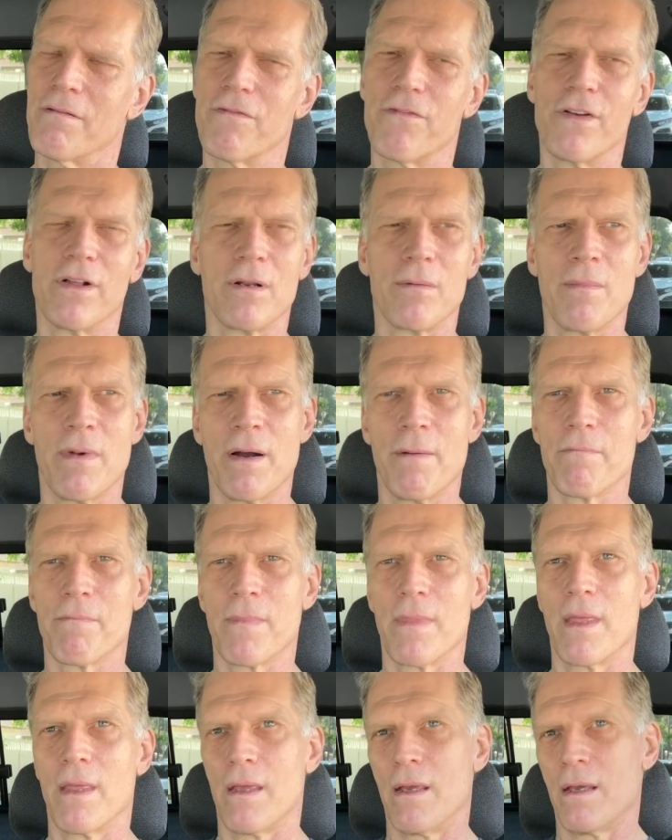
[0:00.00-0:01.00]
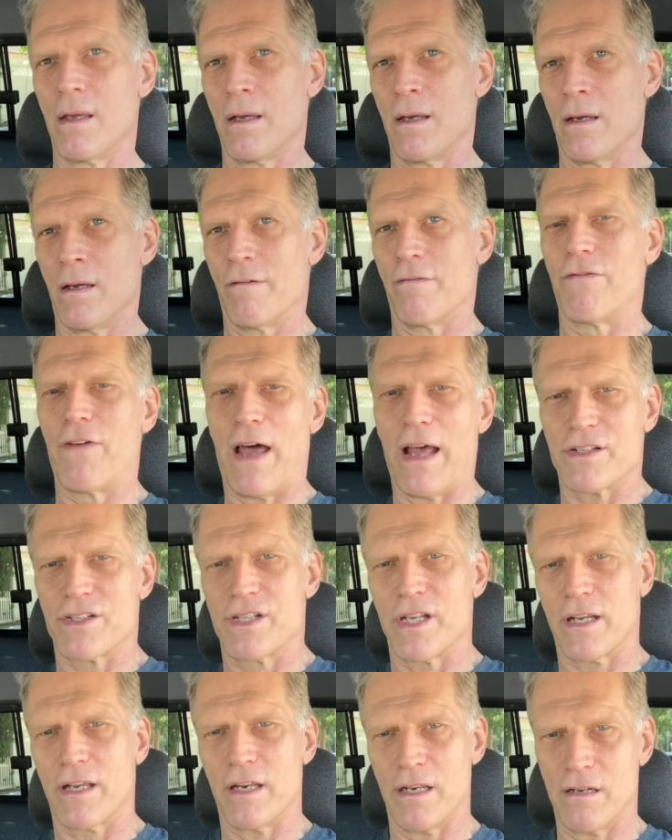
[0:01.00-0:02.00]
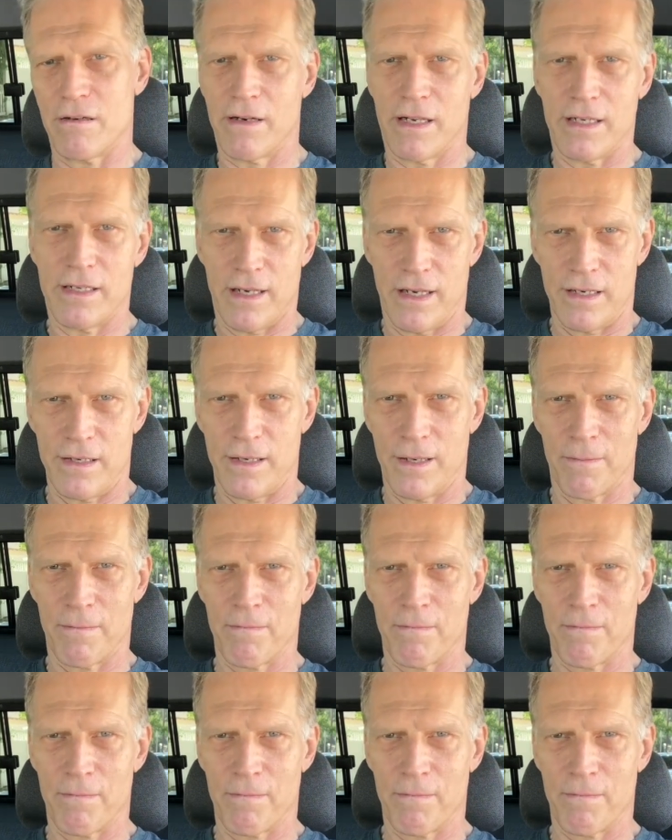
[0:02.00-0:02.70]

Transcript: film Fat, Sick, and Nearly Dead.